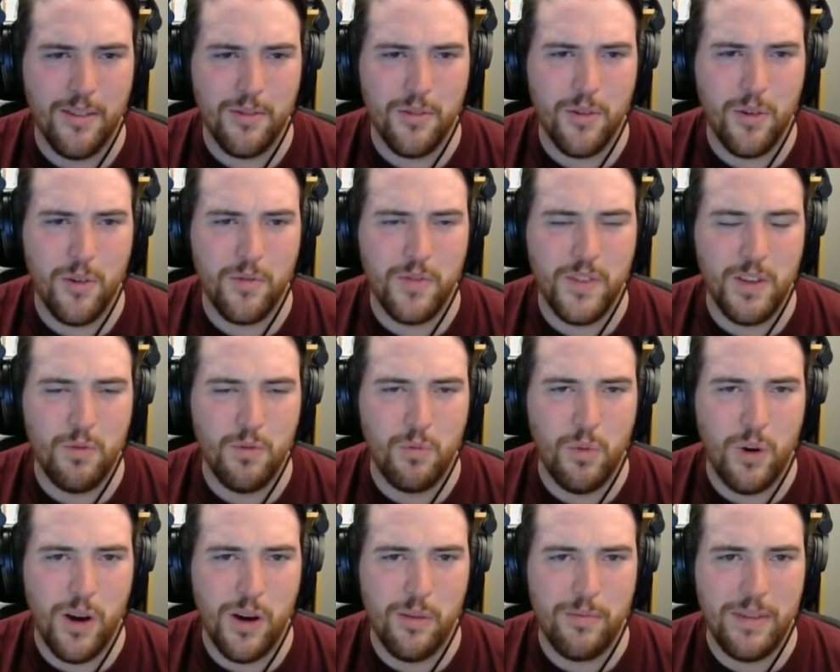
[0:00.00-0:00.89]
don't know if you
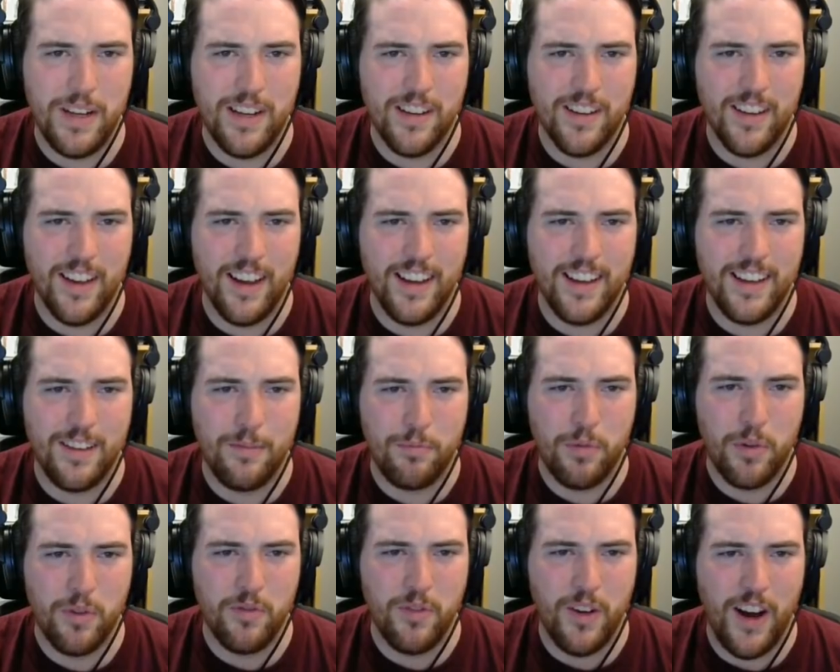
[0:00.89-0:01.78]
want me to
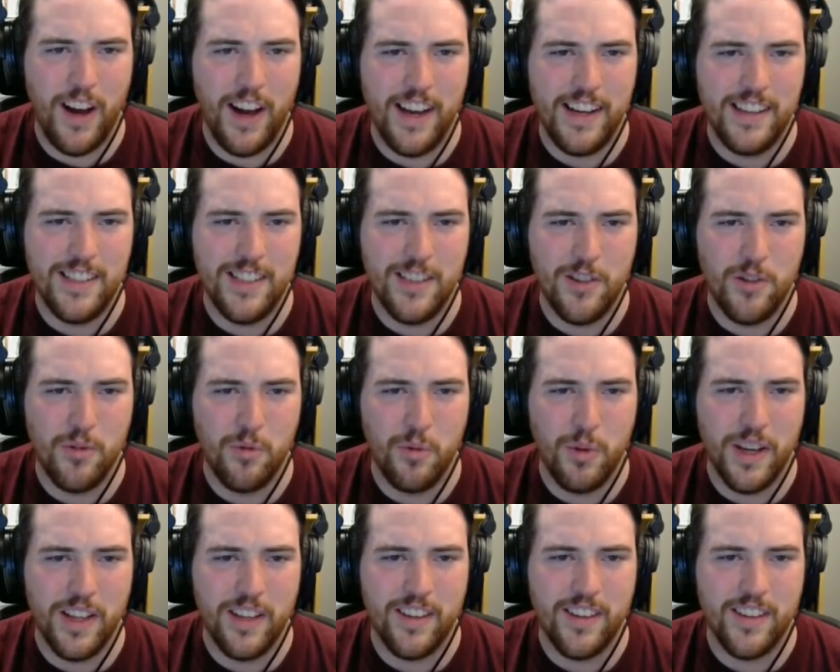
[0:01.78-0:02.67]
like provide you
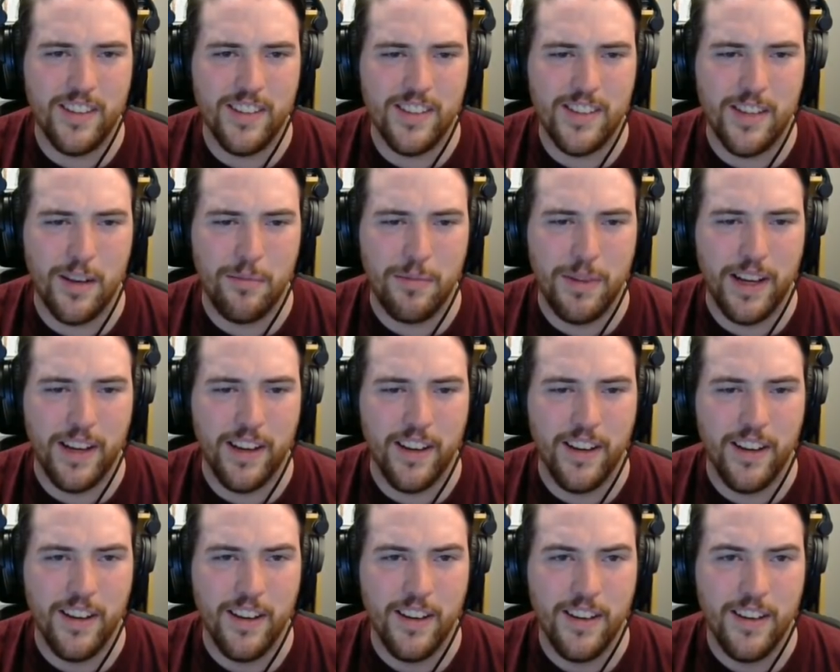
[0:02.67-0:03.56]
with something.